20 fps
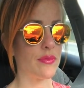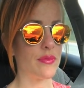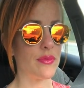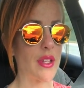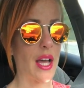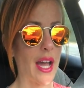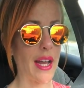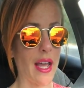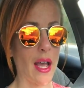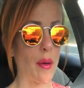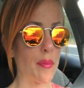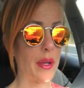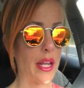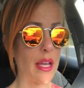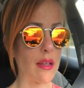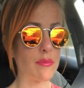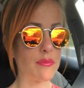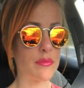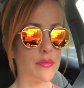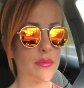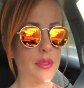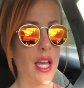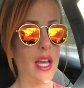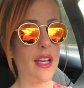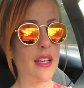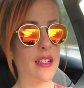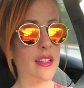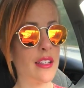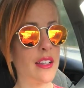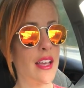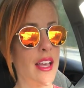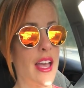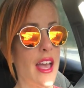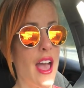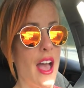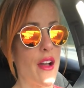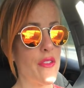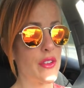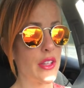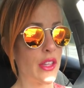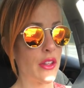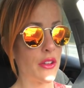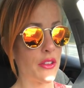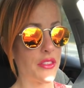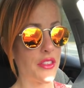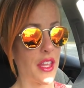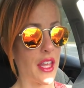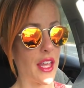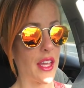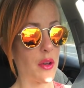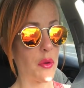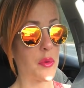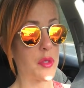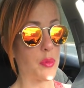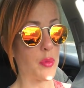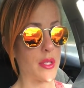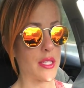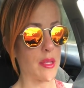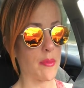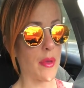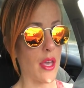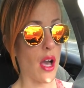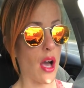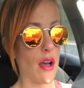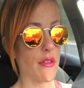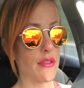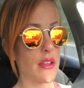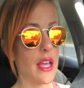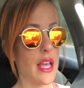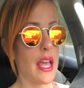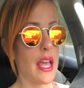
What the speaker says: not happening. Every little thing was pissing me off.